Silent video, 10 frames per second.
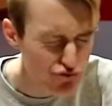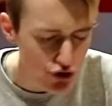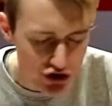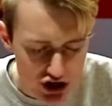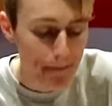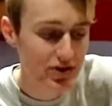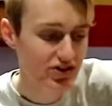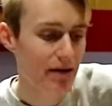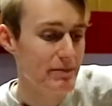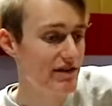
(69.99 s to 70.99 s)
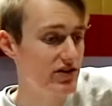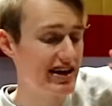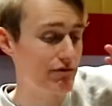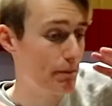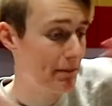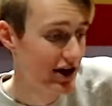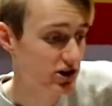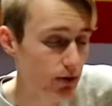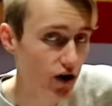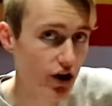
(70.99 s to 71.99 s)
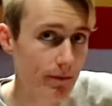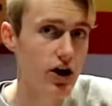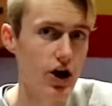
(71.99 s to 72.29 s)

rushed because I'm giving the camera back tomorrow.